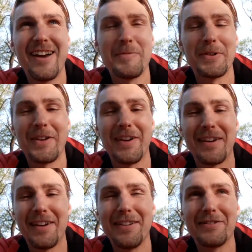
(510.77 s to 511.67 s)
I'm okay, I
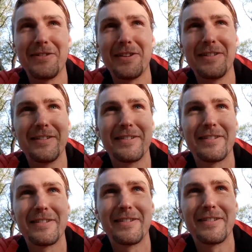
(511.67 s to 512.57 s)
can't feel,
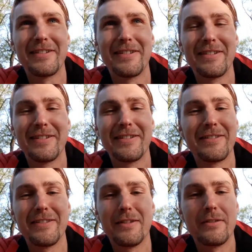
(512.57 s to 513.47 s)

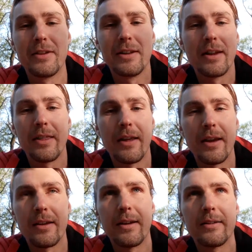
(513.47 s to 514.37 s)
feel that thing
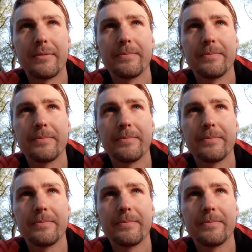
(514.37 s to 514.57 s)
again.